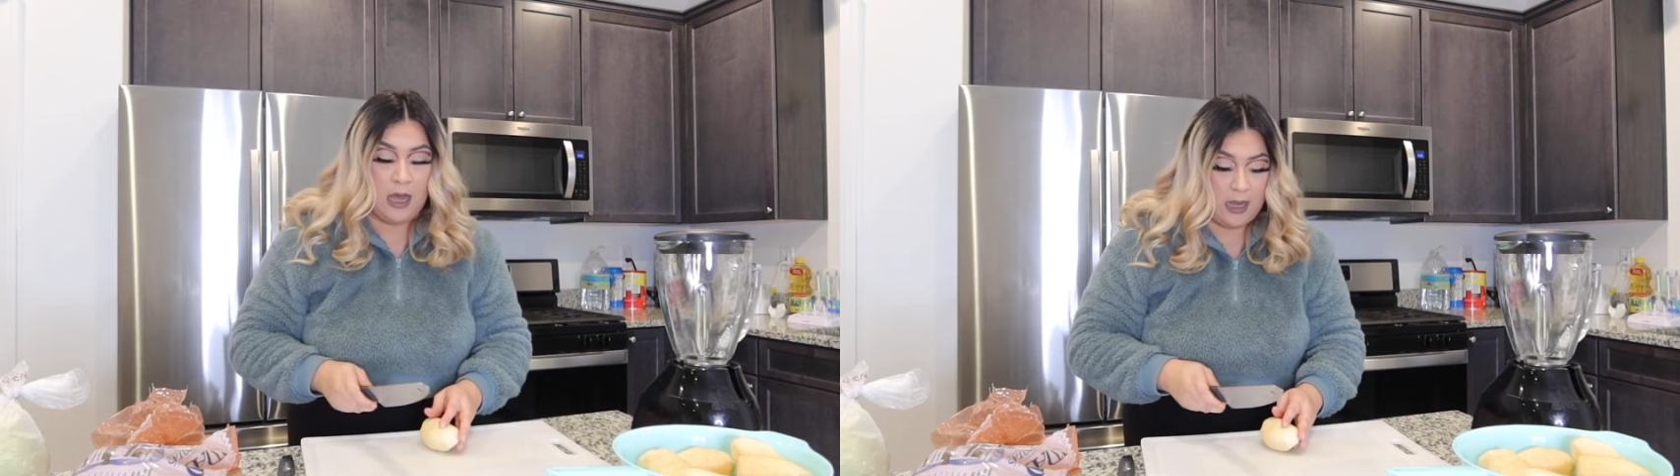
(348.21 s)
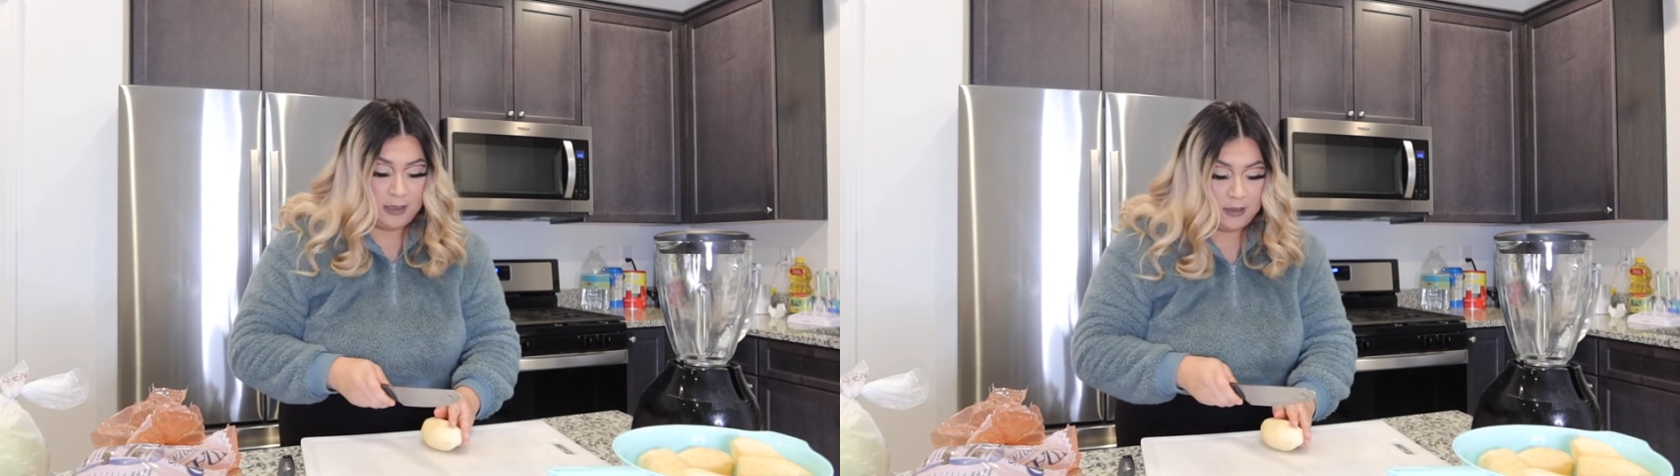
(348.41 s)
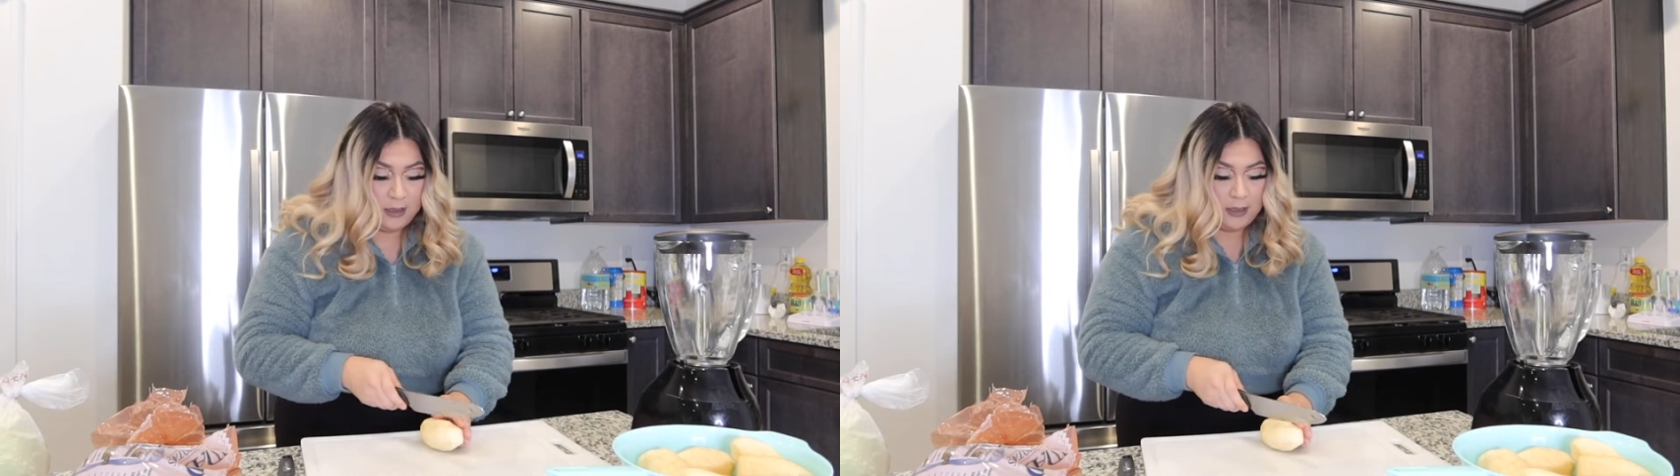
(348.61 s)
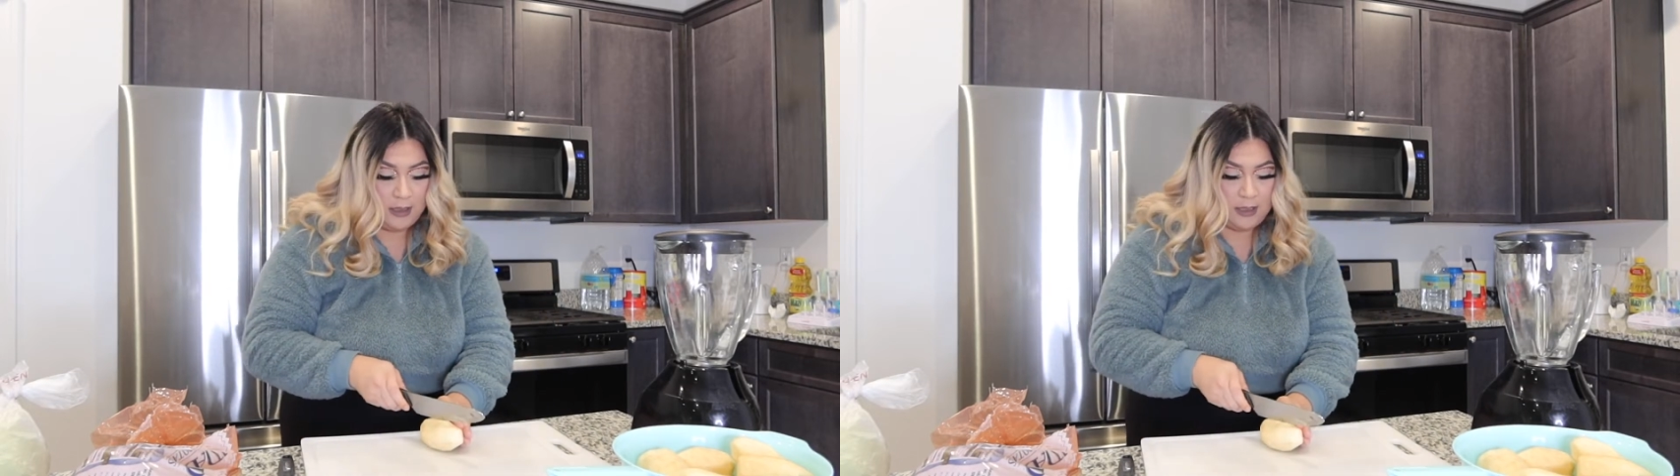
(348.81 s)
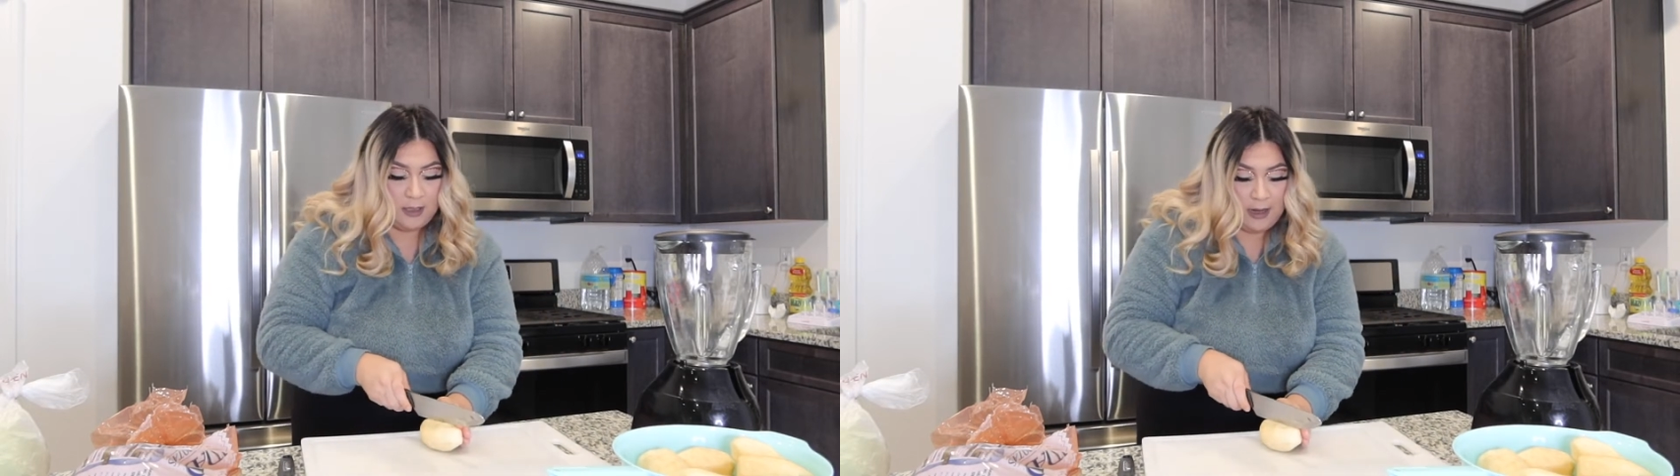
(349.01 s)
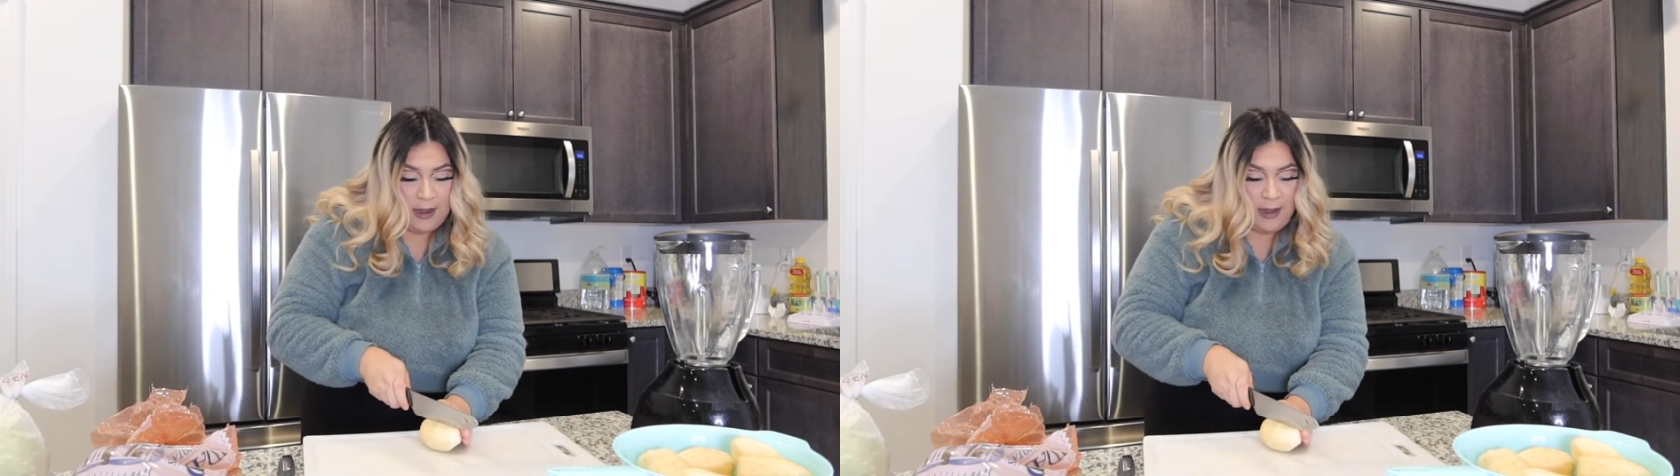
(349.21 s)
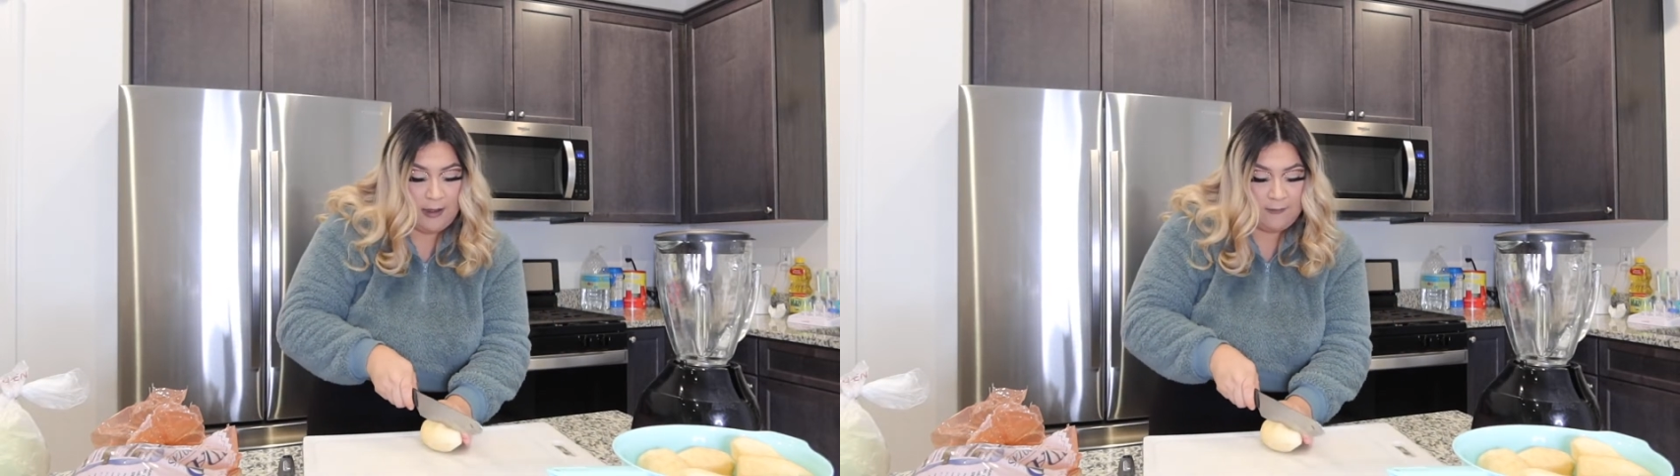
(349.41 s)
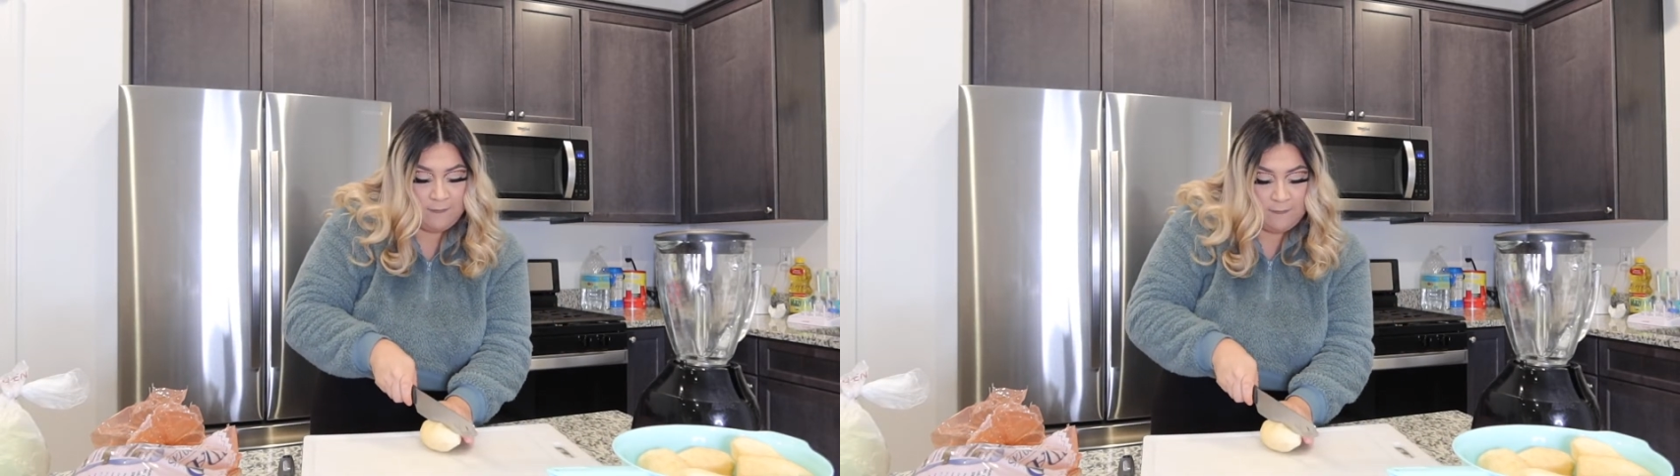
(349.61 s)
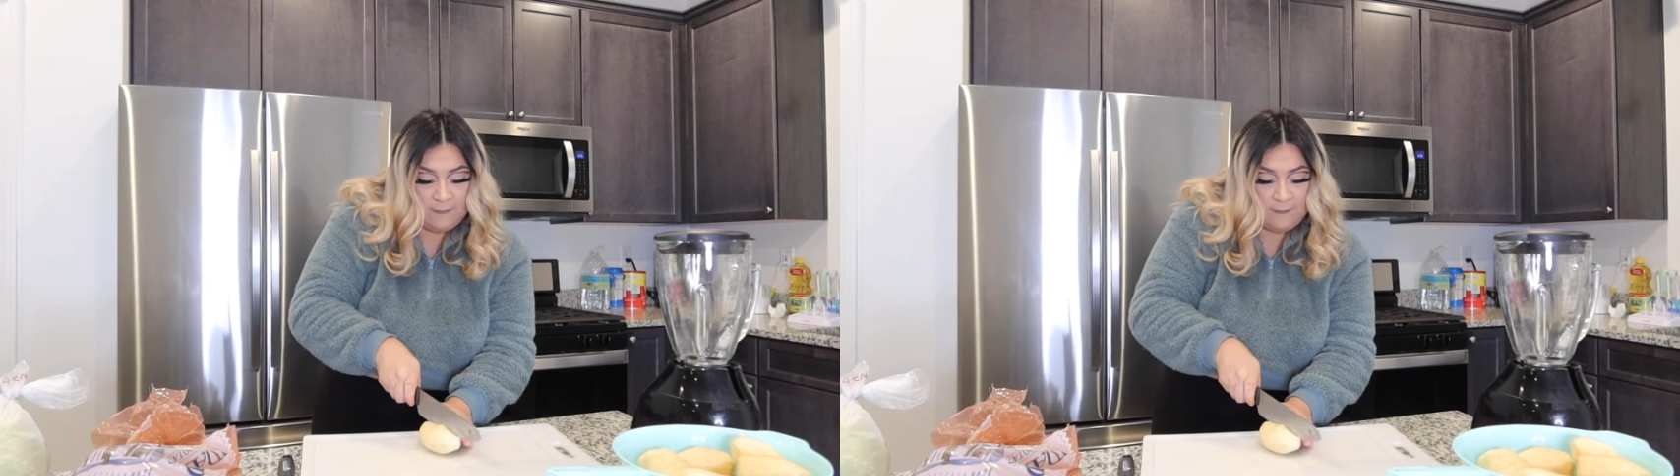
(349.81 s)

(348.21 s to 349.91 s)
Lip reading: I cut it in half